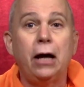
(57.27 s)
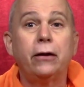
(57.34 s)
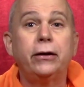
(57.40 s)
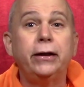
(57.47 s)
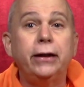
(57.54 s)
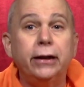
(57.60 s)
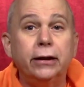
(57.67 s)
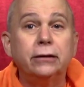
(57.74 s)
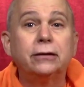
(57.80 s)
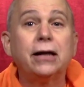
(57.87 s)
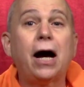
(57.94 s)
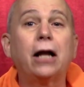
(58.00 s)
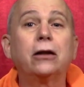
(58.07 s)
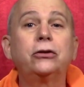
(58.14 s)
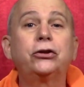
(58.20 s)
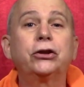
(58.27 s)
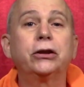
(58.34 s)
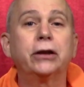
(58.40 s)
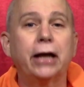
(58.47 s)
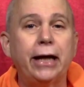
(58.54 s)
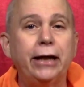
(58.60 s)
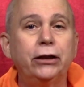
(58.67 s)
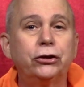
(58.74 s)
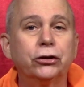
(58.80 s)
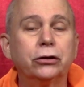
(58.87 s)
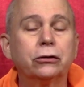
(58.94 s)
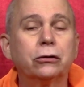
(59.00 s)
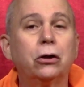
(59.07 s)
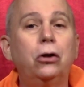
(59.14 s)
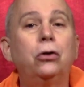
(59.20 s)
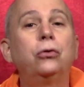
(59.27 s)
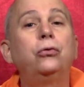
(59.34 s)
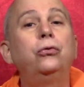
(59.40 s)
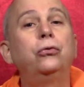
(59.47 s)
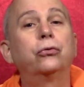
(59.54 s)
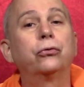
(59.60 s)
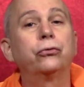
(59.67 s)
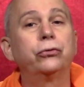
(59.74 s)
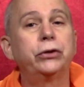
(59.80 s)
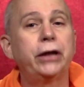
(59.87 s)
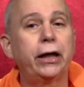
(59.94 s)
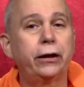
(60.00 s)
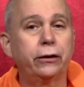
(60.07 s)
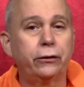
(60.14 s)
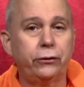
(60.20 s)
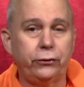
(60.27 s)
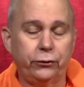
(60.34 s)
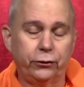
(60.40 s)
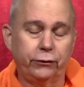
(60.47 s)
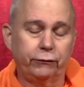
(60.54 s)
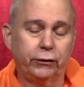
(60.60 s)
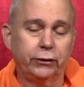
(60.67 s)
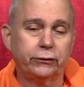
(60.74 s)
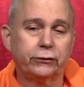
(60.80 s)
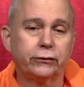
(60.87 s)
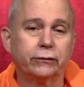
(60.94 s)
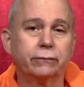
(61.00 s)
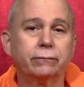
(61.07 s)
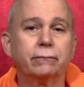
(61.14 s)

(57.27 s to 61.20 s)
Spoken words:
the intelligent agent who created the universe.